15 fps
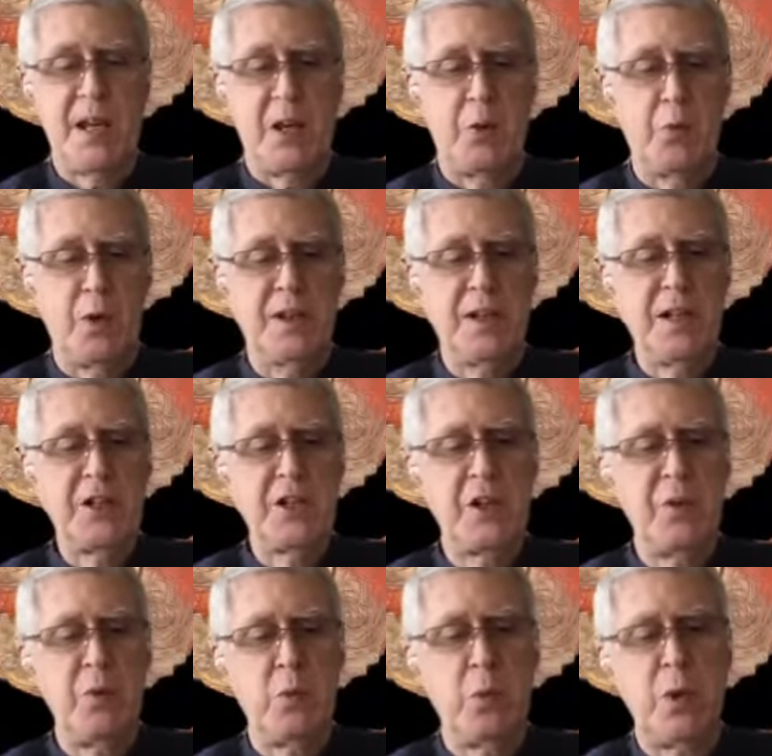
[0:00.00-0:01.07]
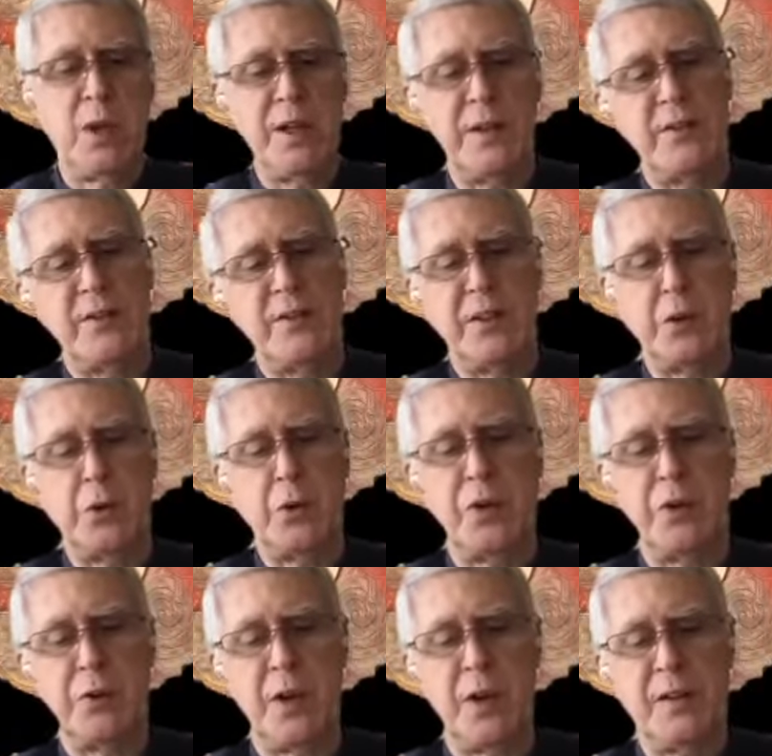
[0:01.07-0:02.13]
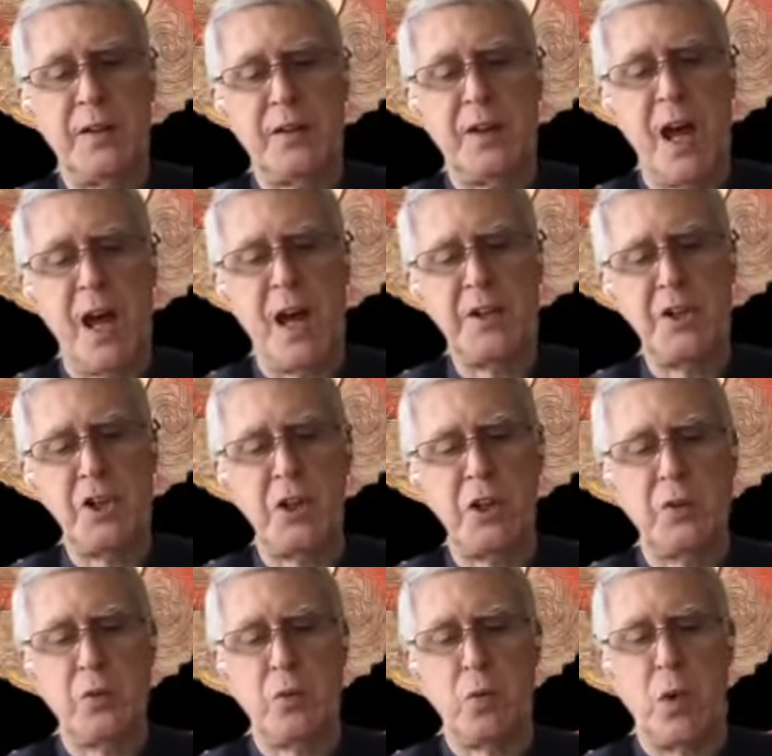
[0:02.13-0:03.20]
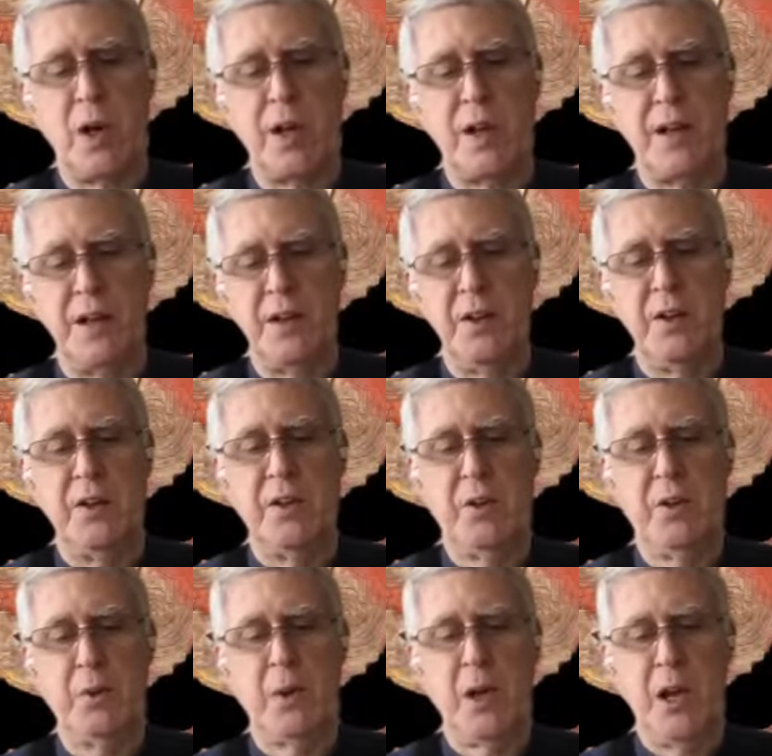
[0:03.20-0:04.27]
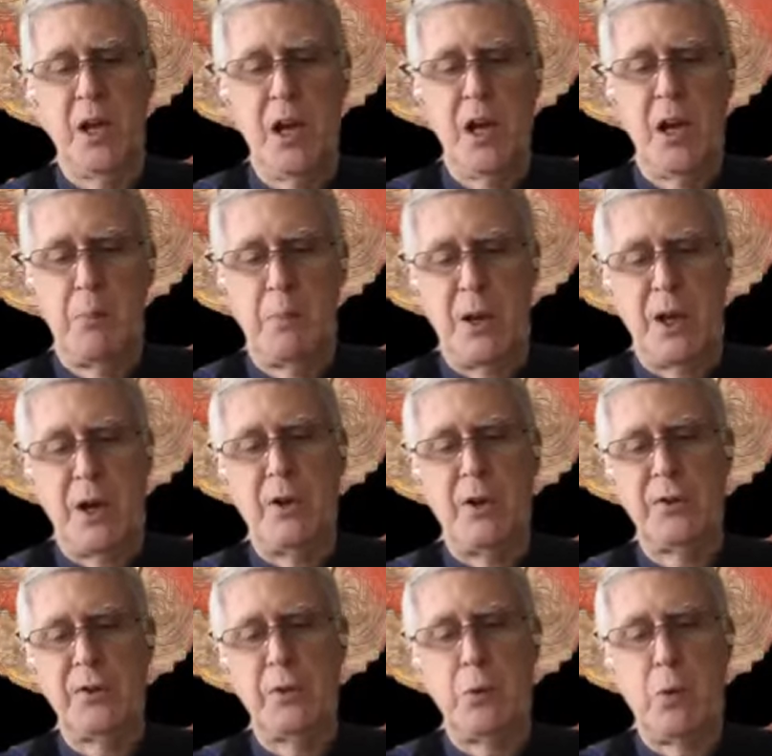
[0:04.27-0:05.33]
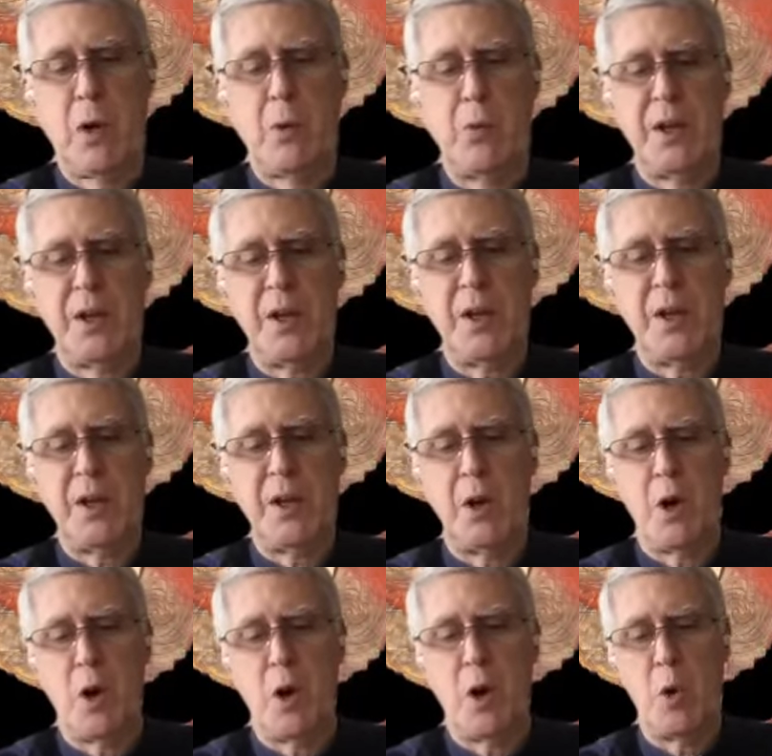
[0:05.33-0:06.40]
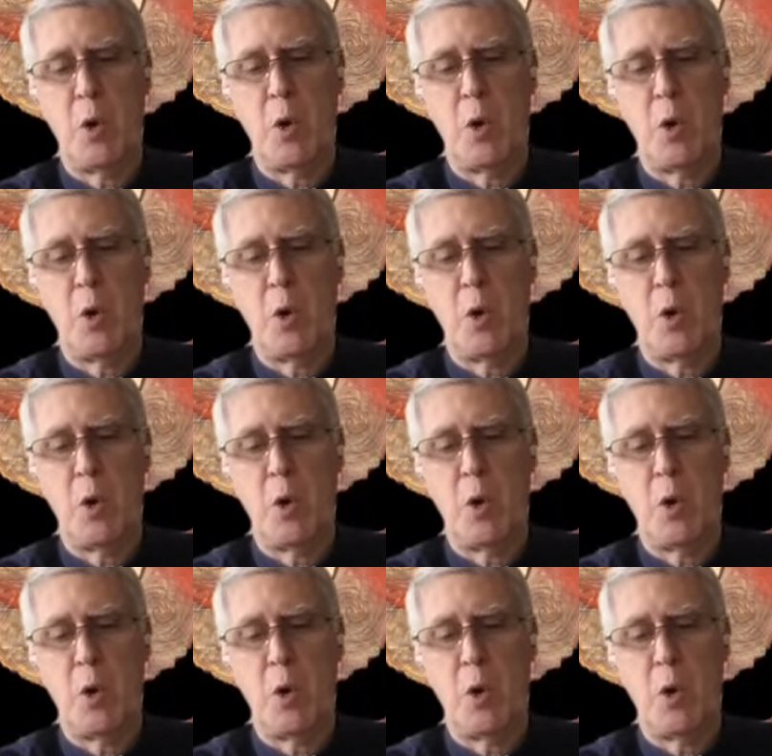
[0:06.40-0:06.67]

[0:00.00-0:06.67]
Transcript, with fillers: In religion, we seek to address not just what is, but also what we hold,